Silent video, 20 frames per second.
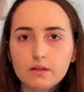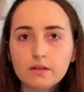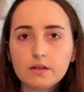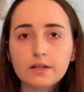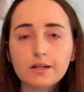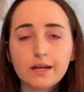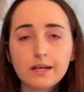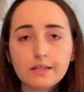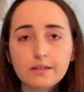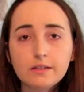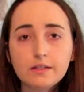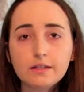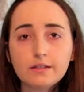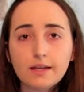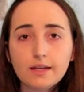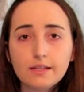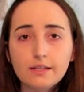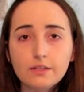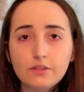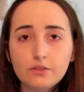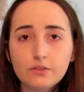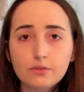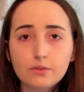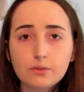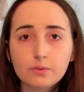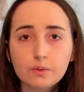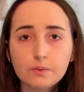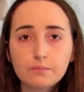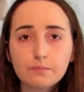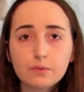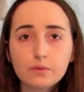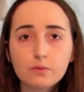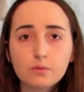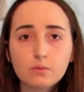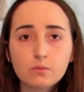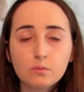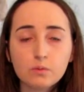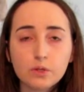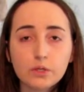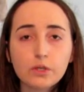In 1892,
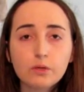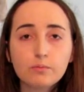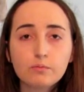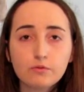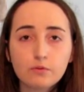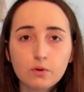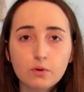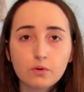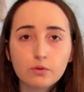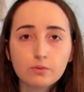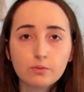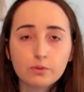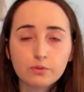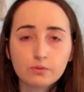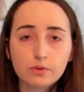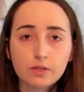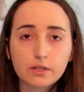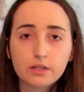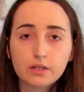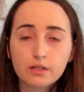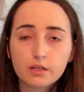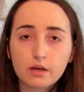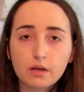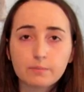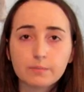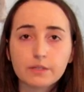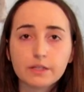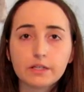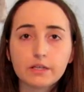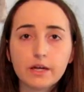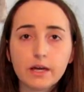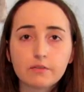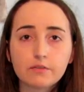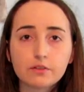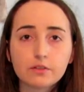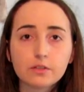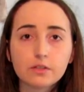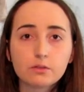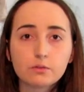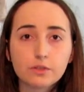William Fuld was running the company
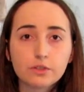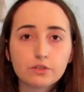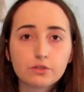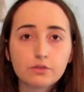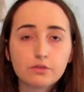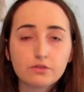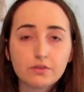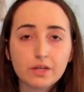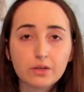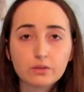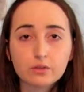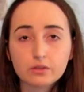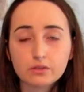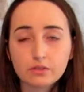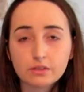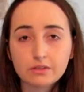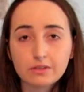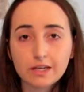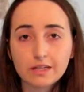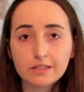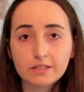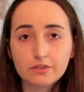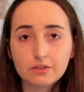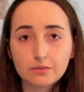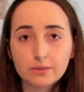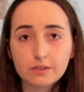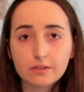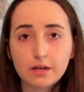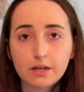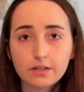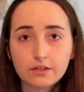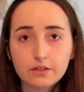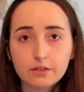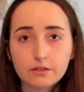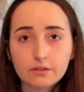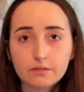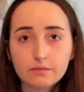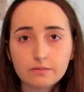after the original founders decided to retire.